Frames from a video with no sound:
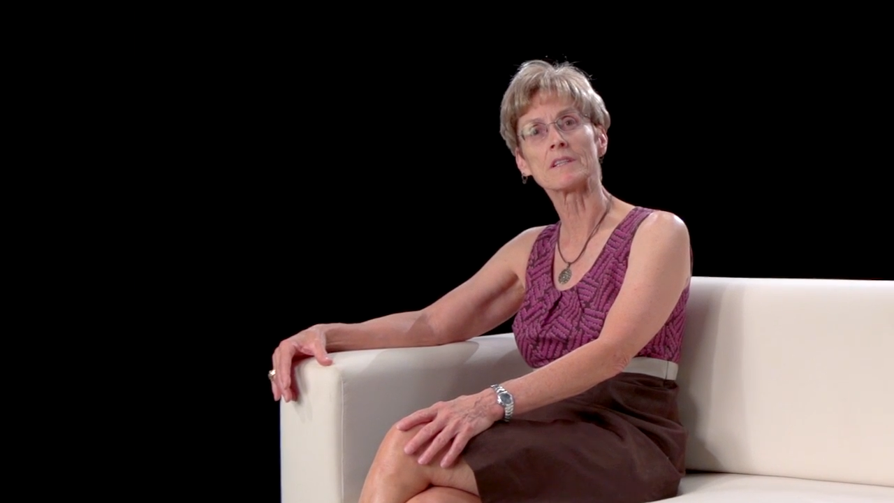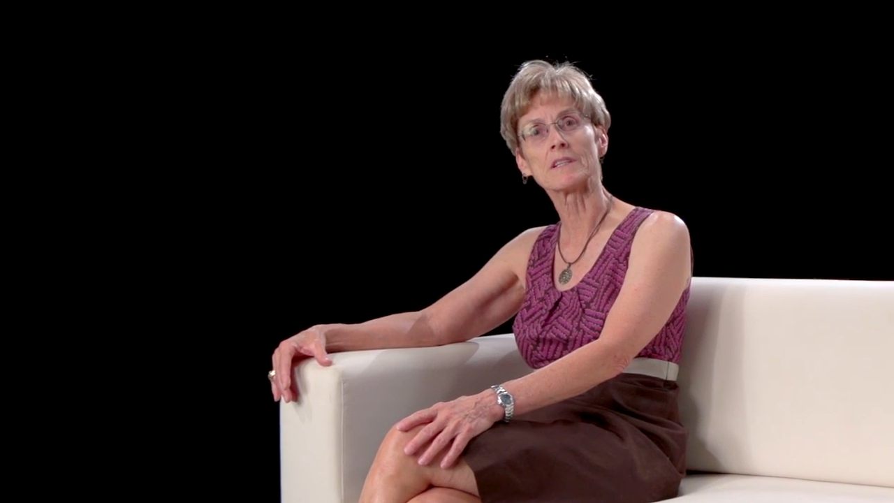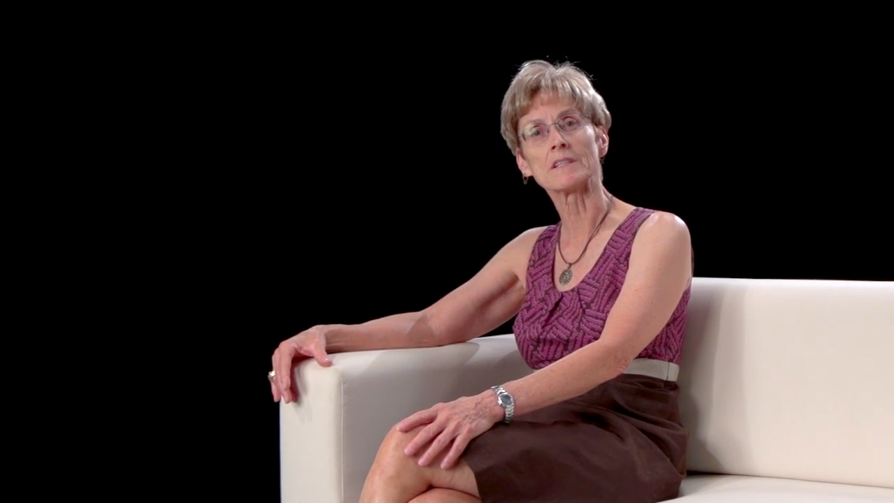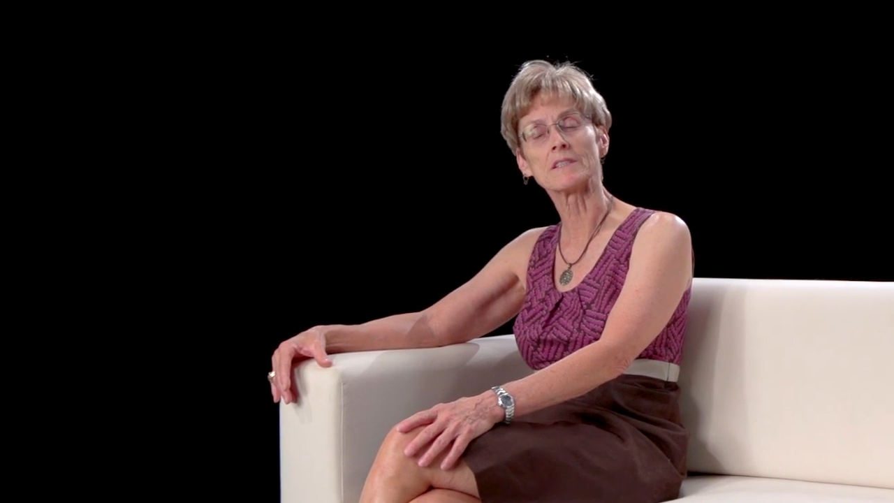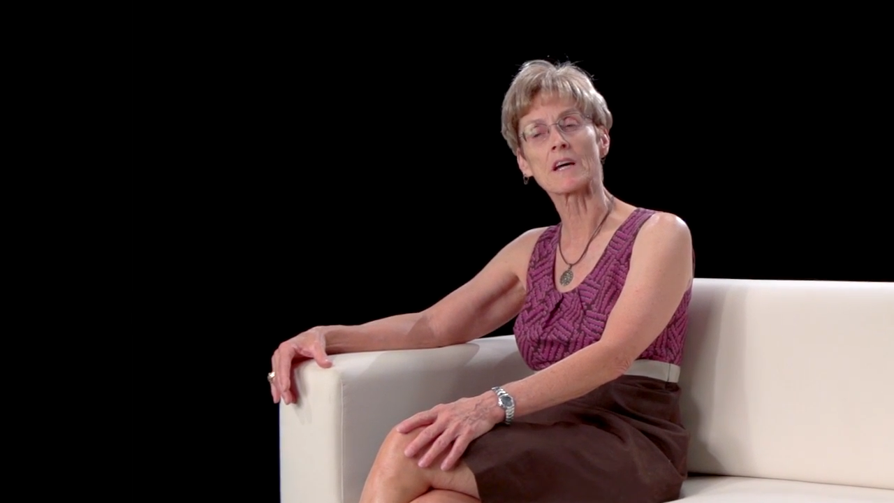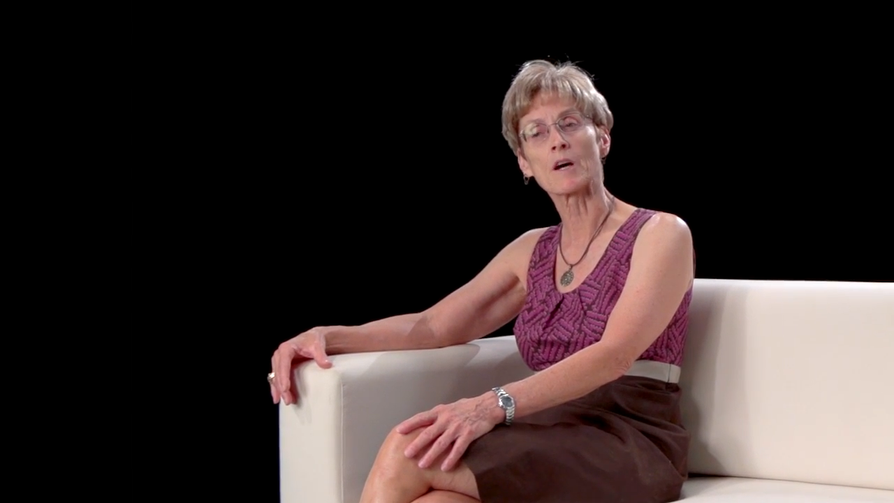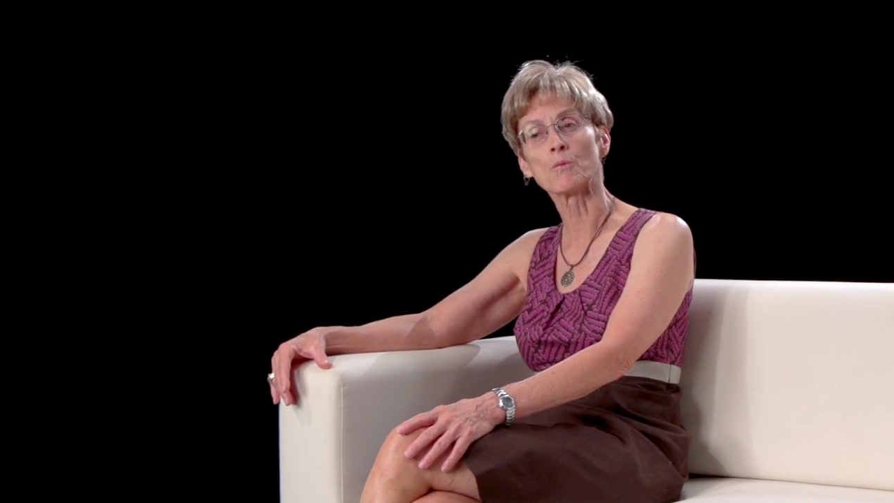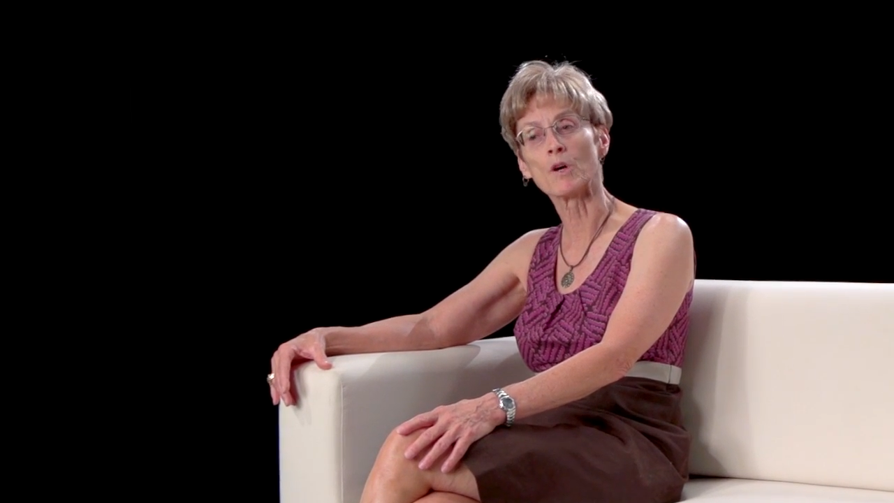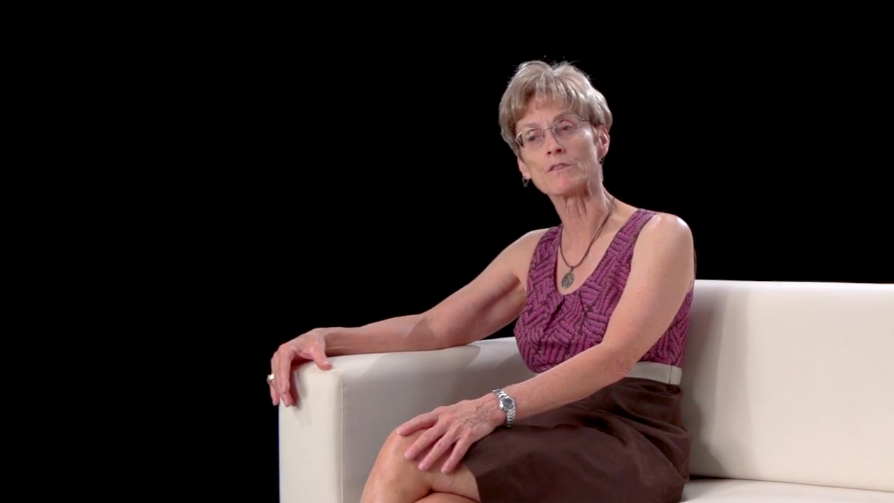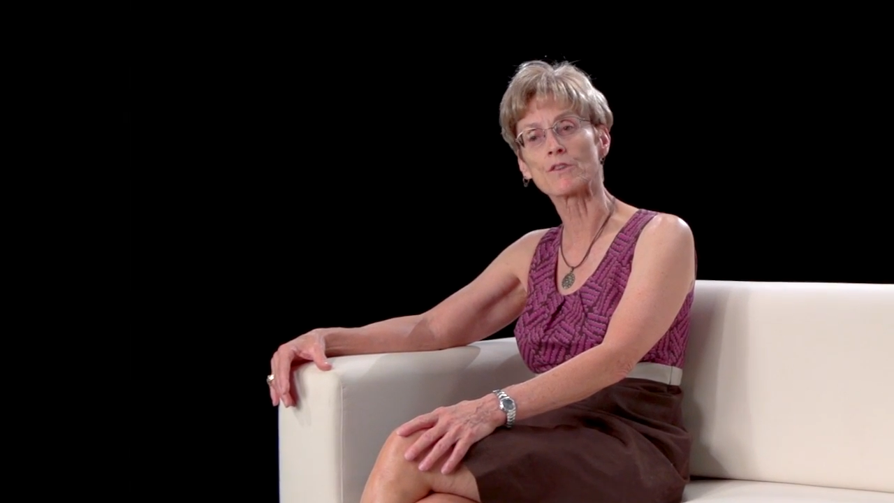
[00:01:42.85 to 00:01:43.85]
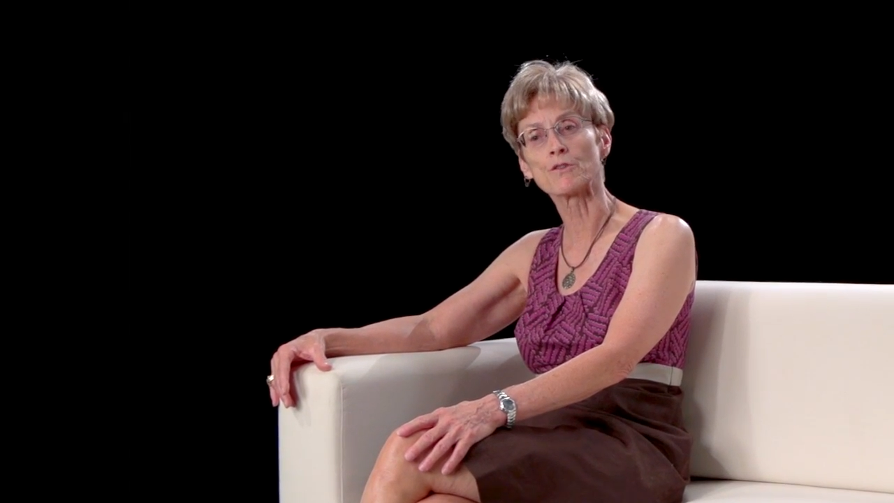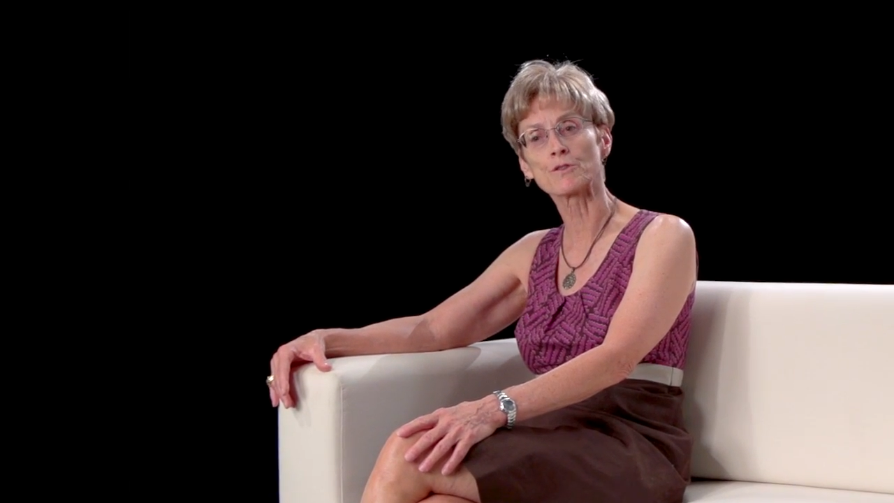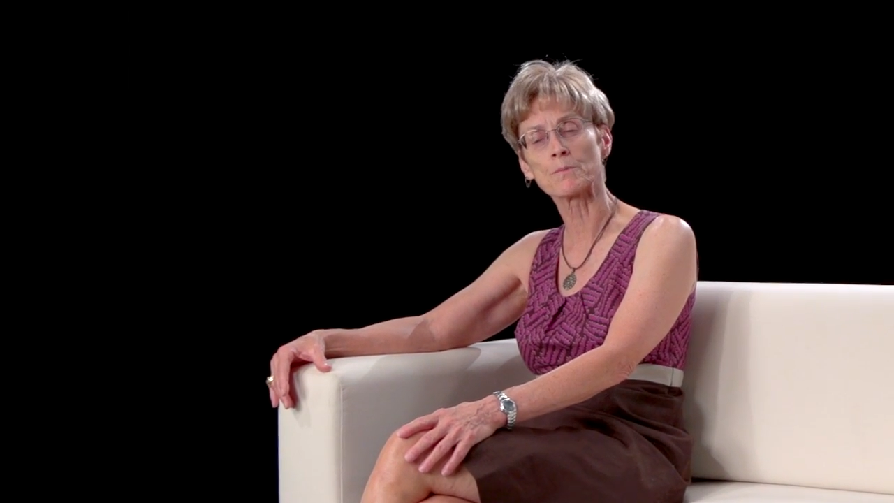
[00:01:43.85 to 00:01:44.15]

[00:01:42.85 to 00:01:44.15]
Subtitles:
And I want those